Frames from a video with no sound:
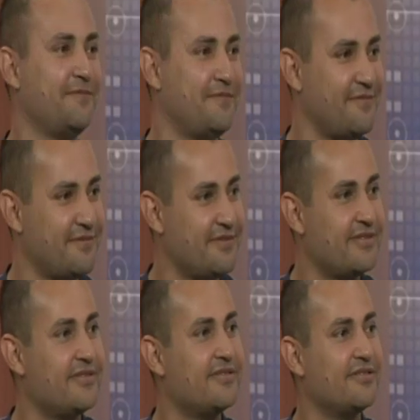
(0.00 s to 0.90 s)
So
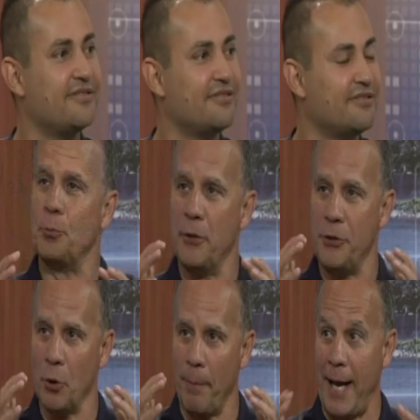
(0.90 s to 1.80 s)
let's begin first
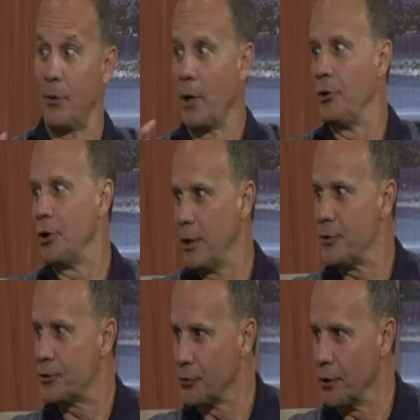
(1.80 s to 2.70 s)
with your background, your
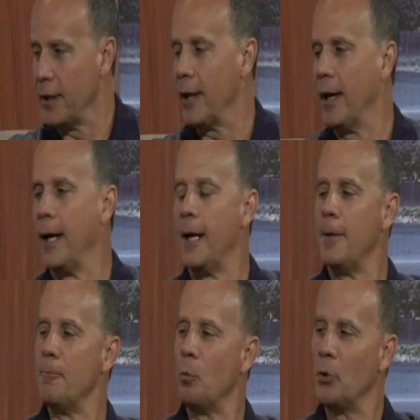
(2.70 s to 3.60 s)
history,
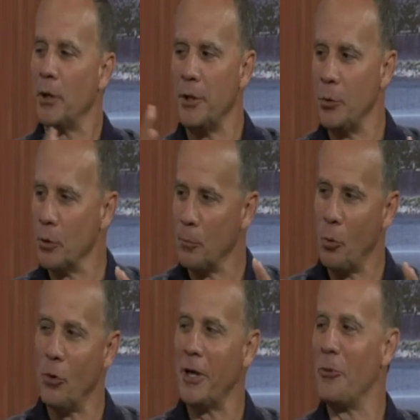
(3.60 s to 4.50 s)
where you were
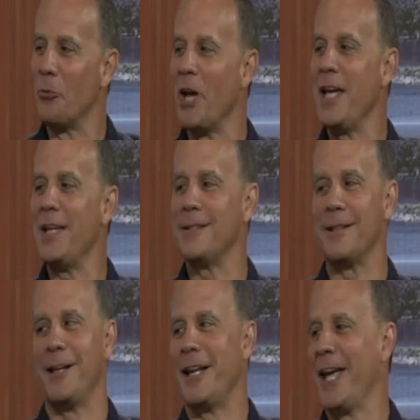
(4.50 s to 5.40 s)
born and raised,
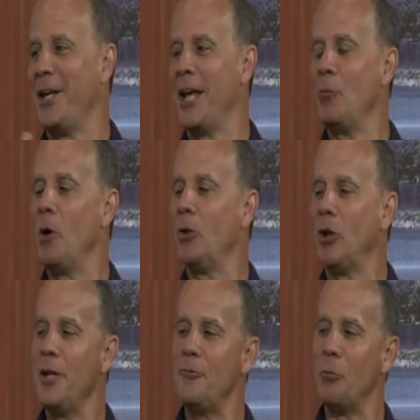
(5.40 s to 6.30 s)
and what
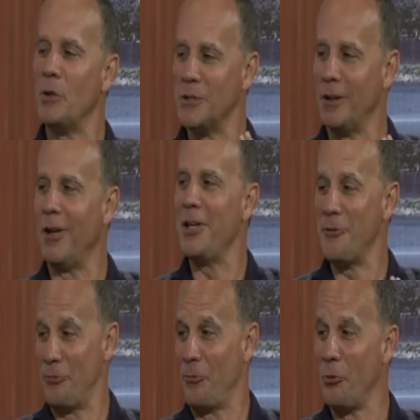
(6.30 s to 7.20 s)
life was
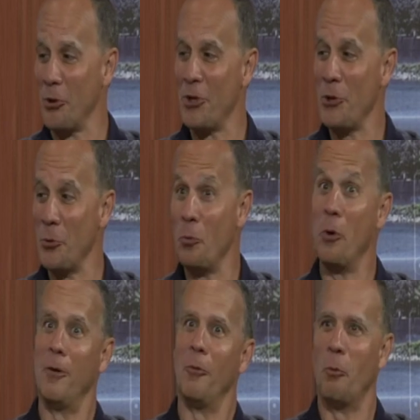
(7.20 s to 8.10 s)
like for you
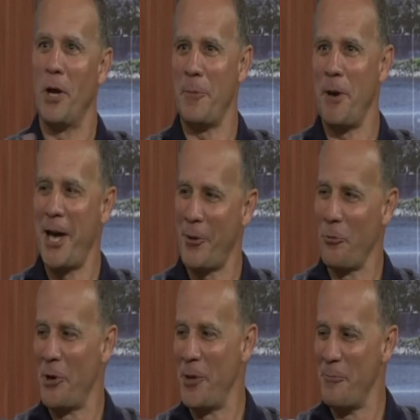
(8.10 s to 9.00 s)
way
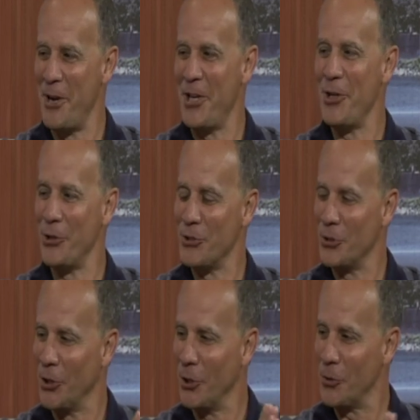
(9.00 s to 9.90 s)
back when, many
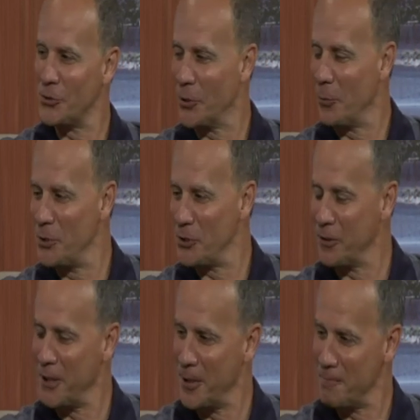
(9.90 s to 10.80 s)
years ago. So can we start there?